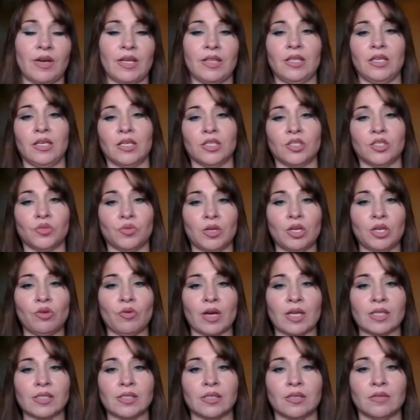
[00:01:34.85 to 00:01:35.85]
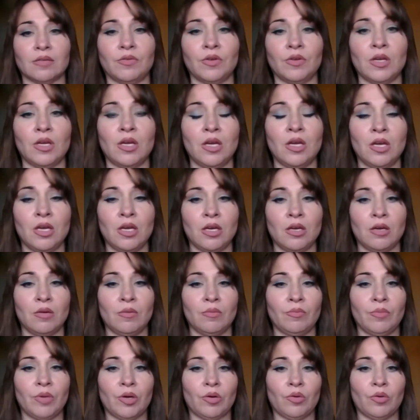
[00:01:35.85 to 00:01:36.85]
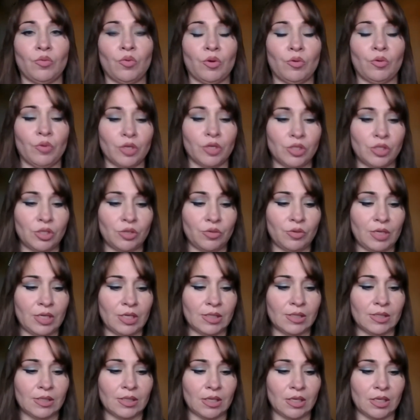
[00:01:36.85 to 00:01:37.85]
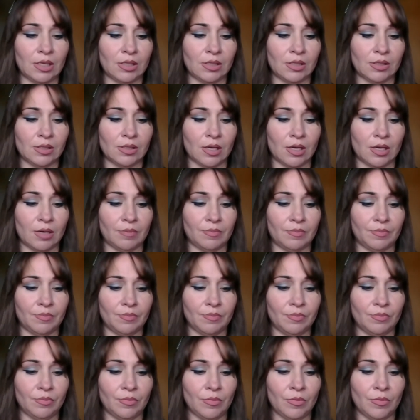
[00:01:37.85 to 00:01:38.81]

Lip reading: I think it's regressive. But what we're doing is we're